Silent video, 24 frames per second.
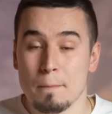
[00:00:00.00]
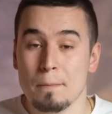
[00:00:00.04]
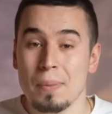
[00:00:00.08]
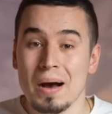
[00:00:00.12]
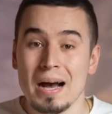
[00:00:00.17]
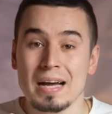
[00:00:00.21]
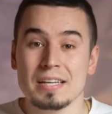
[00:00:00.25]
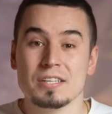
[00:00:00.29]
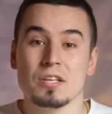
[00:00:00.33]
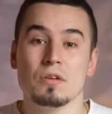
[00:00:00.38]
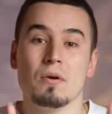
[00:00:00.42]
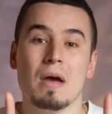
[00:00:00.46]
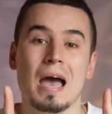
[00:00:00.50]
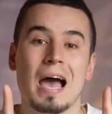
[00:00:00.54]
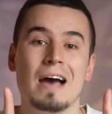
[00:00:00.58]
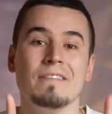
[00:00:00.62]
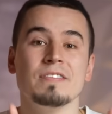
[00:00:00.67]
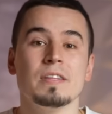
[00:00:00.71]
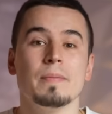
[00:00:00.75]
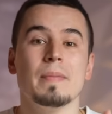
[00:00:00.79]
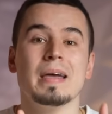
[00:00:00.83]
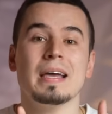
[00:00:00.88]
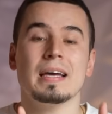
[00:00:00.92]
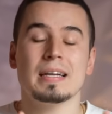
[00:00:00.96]
But you have
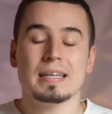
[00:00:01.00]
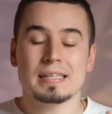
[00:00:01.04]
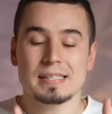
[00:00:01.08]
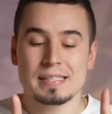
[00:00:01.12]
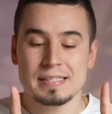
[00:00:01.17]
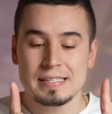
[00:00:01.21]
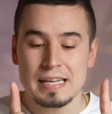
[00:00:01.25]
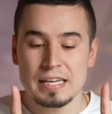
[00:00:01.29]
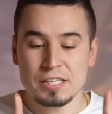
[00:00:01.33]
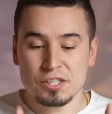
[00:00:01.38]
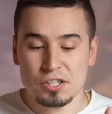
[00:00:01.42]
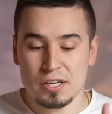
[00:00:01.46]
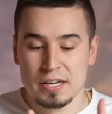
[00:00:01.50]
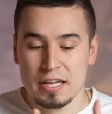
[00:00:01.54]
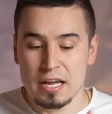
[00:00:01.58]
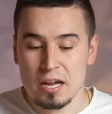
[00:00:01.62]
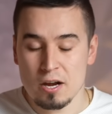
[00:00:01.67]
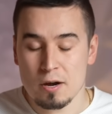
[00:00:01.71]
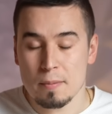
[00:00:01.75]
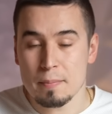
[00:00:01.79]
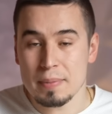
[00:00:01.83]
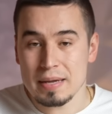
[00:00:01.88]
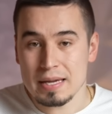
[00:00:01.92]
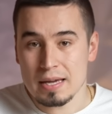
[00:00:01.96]
to make a distinction
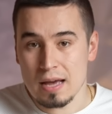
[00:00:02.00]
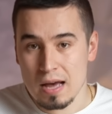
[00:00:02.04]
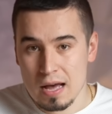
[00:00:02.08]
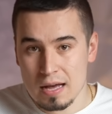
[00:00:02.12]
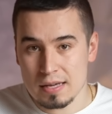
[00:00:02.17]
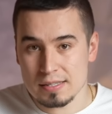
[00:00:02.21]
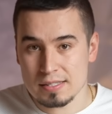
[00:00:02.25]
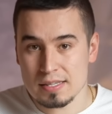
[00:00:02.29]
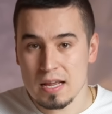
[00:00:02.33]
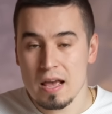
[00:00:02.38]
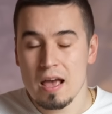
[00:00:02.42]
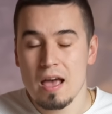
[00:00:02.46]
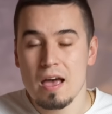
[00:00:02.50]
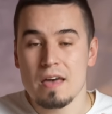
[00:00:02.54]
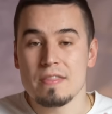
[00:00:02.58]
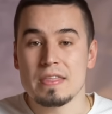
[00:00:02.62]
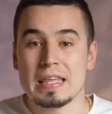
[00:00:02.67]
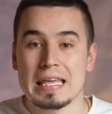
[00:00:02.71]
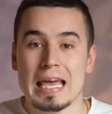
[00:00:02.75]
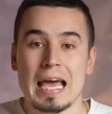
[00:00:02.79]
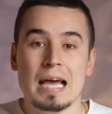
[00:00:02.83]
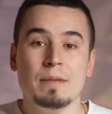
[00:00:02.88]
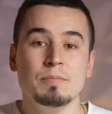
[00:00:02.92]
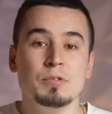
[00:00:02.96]
here because
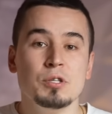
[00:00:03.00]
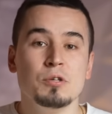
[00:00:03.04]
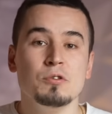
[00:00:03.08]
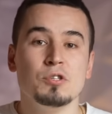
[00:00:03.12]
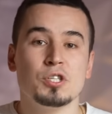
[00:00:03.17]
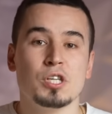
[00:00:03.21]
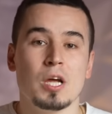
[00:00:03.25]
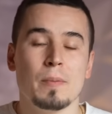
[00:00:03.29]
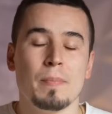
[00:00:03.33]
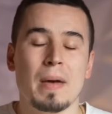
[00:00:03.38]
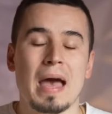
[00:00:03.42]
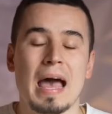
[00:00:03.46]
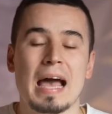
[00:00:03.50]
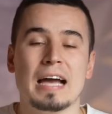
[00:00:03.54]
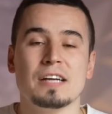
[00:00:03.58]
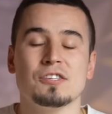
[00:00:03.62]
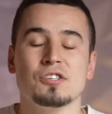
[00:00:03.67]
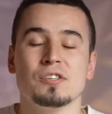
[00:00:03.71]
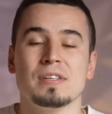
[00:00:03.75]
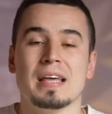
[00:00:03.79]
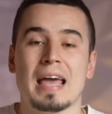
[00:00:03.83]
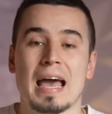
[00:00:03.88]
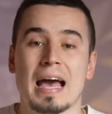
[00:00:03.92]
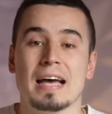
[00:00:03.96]
the M2 chip
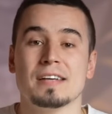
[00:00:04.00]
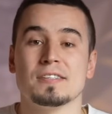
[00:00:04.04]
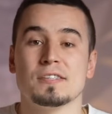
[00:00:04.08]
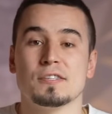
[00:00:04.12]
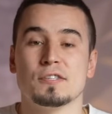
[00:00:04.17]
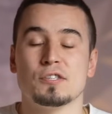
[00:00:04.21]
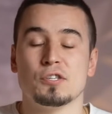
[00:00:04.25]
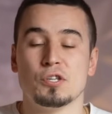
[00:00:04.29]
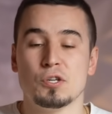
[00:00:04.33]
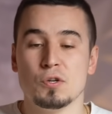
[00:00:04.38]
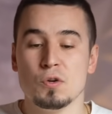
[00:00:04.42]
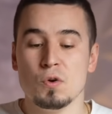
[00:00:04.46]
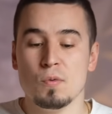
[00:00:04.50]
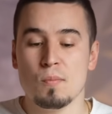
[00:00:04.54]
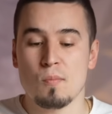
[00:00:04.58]
actually has two